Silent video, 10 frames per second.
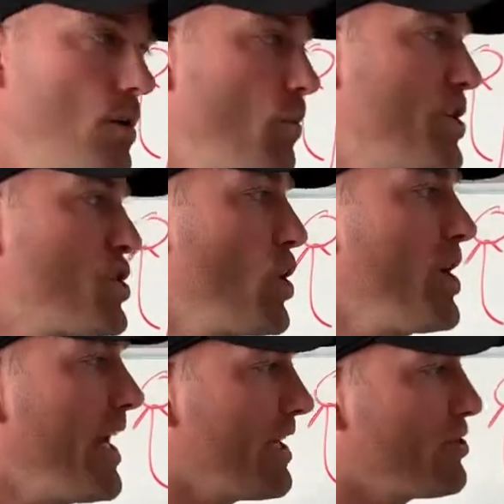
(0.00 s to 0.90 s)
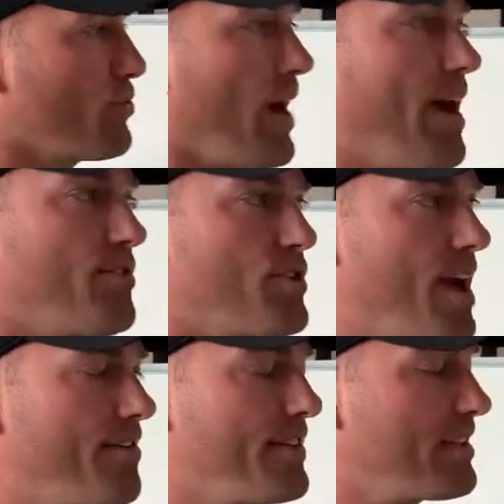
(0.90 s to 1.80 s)
We show you how to drive
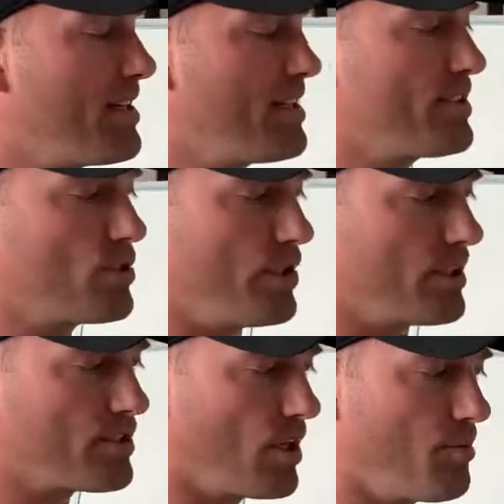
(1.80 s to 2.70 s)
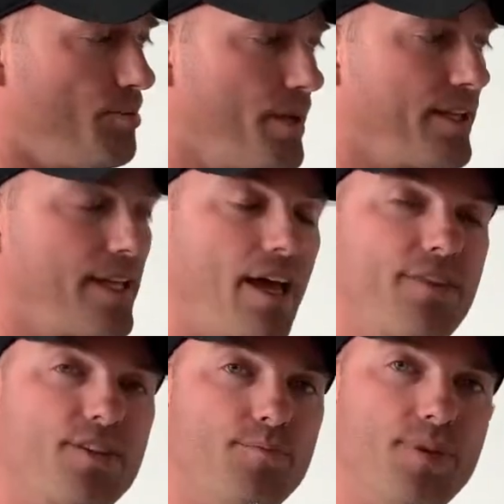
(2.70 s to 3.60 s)
traffic to this so you can start building out
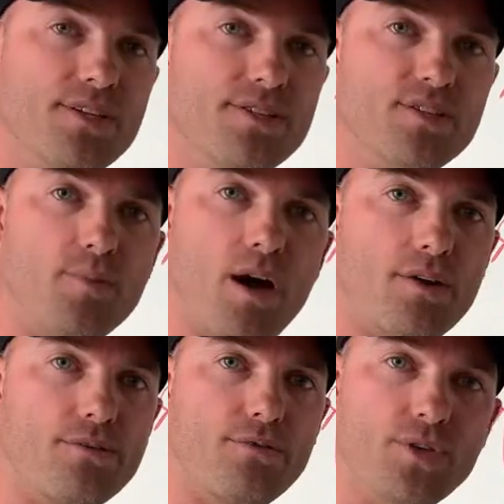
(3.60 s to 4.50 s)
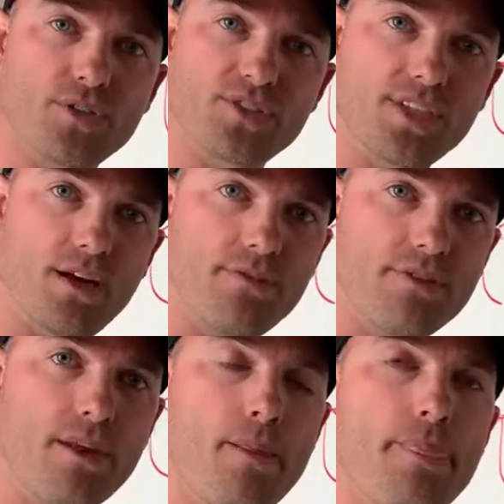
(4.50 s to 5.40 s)
this business model for
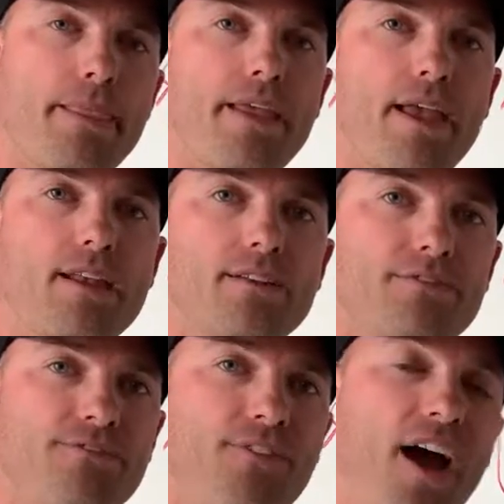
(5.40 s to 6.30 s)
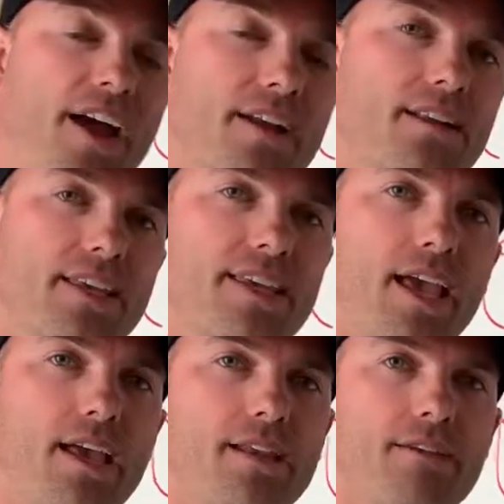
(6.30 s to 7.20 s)
yourself and finally
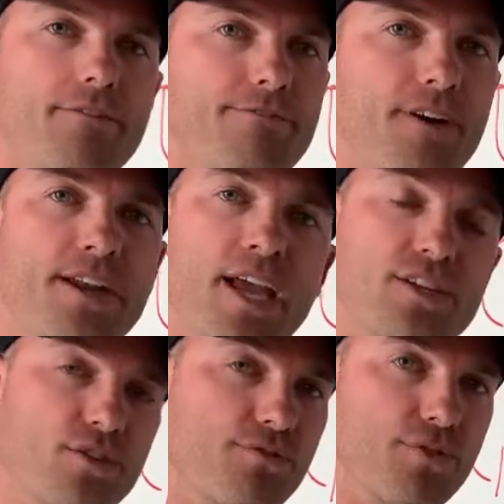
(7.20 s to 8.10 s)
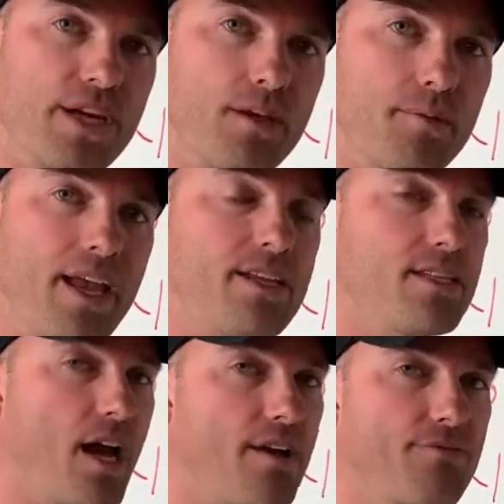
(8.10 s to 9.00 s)
get financial freedom and
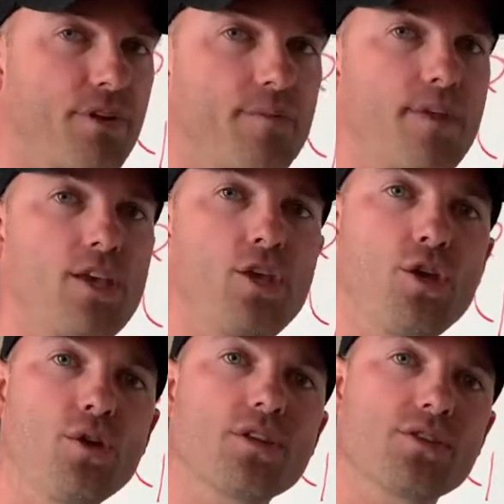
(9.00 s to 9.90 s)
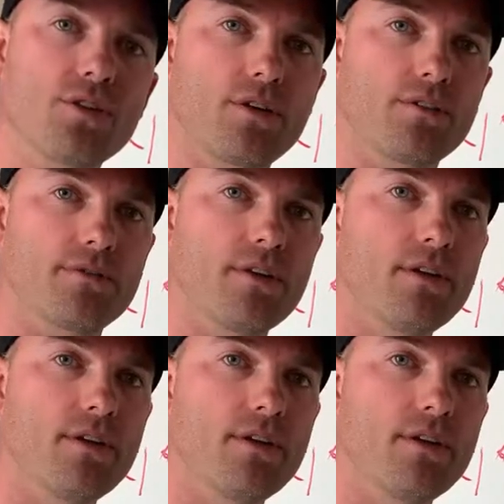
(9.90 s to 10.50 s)
time freedom that you deserve.